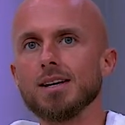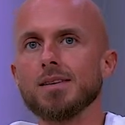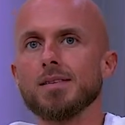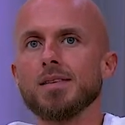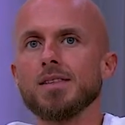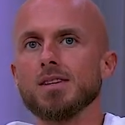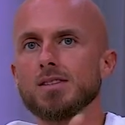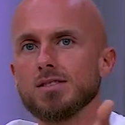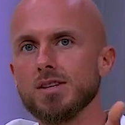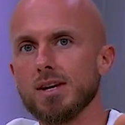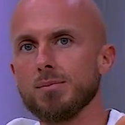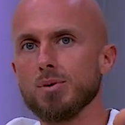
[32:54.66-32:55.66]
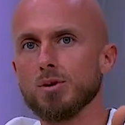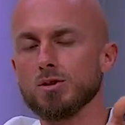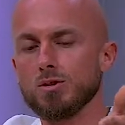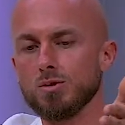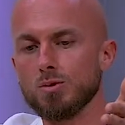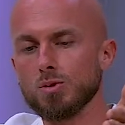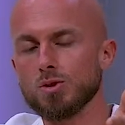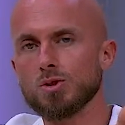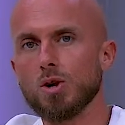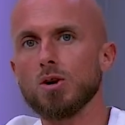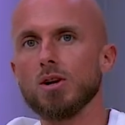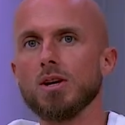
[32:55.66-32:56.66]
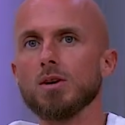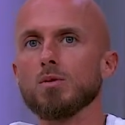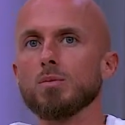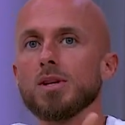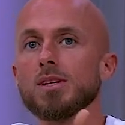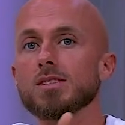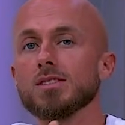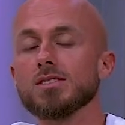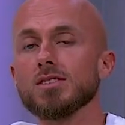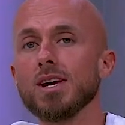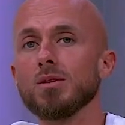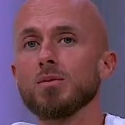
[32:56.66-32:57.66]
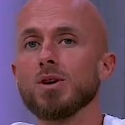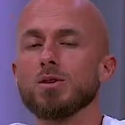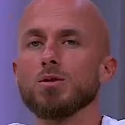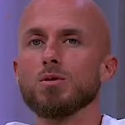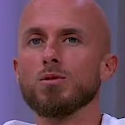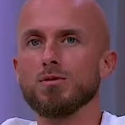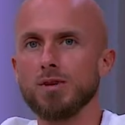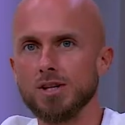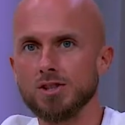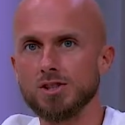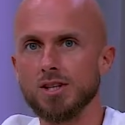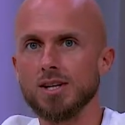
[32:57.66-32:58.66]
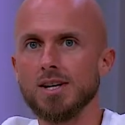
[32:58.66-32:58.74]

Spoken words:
the same person who started it will be the same one who will finish it.